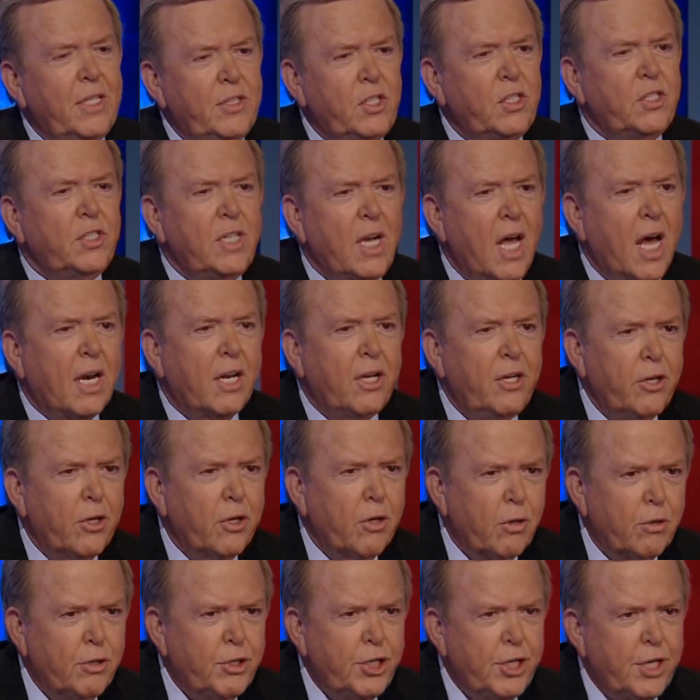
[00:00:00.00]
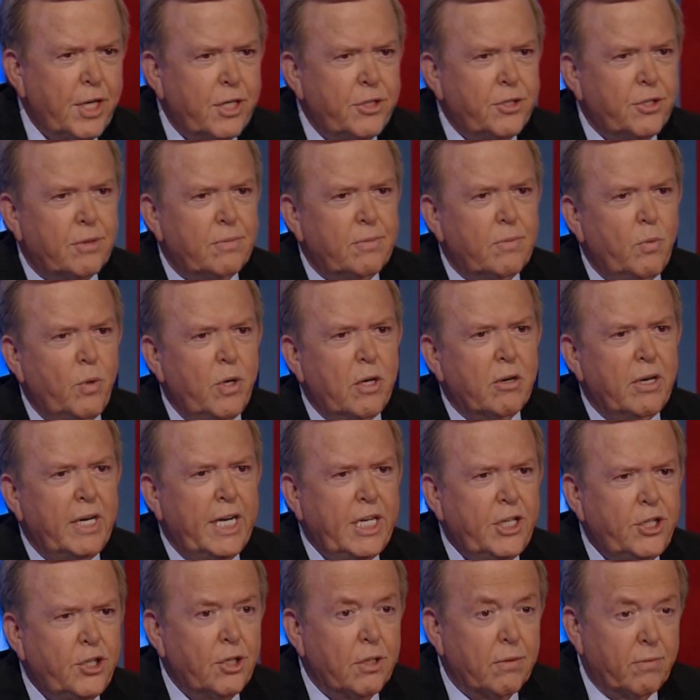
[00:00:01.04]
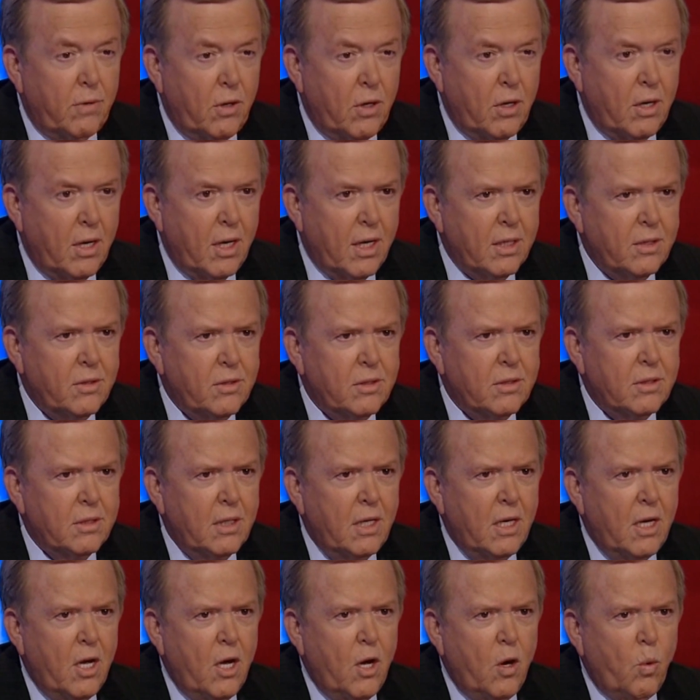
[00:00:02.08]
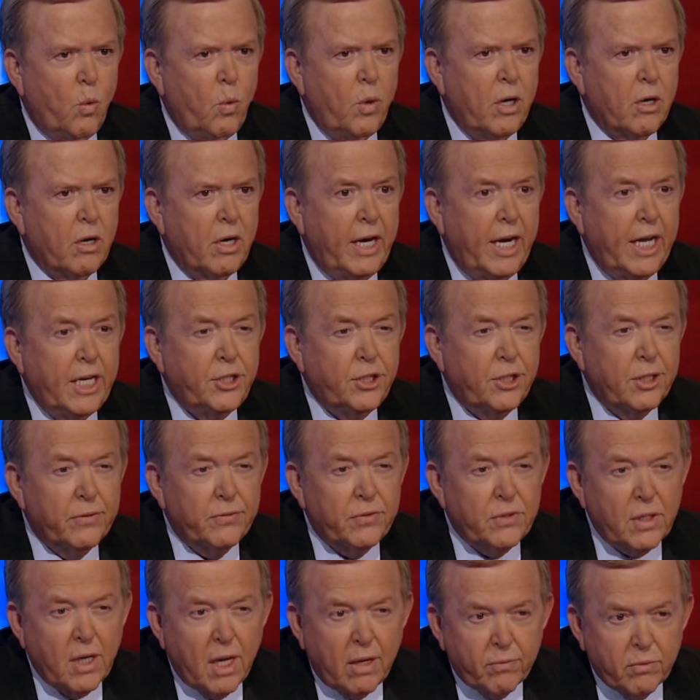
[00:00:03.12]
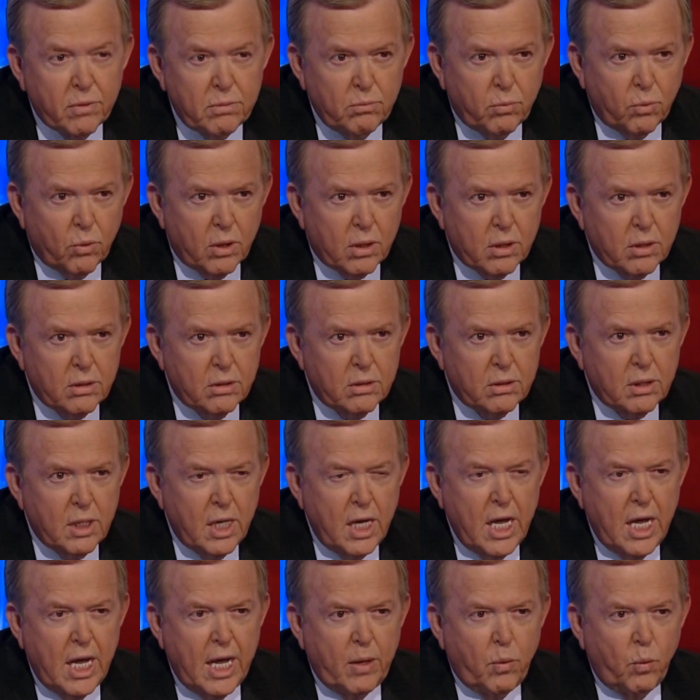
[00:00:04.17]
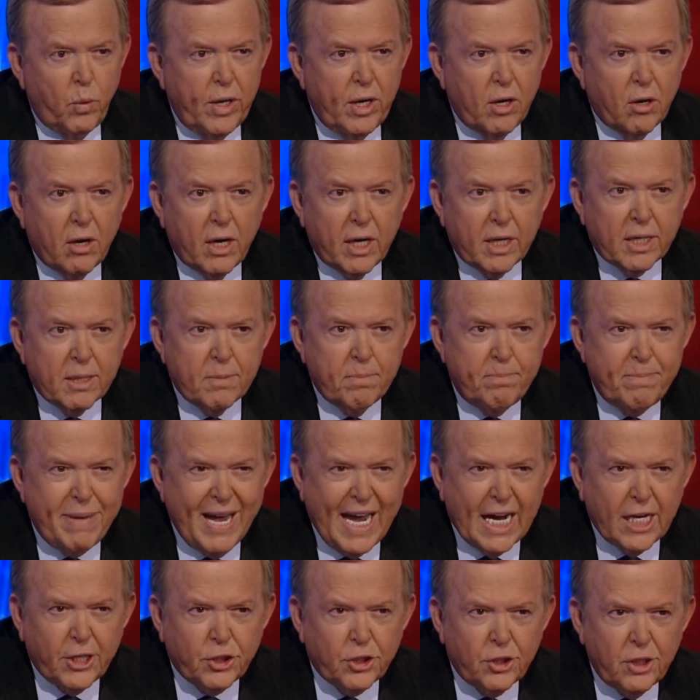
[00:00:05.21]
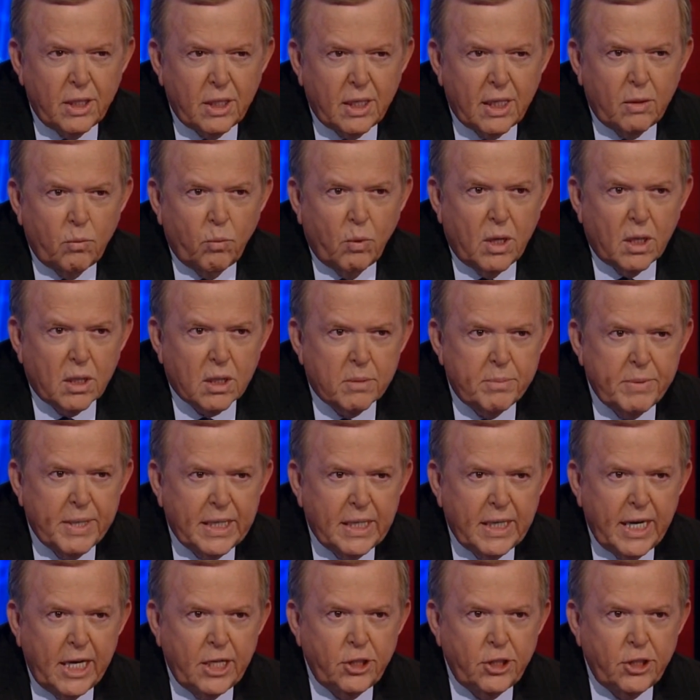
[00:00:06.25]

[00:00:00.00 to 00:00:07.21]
This is not a negotiation. We are a nation of laws. We are a nation of sovereign borders. We are a compassionate and welcoming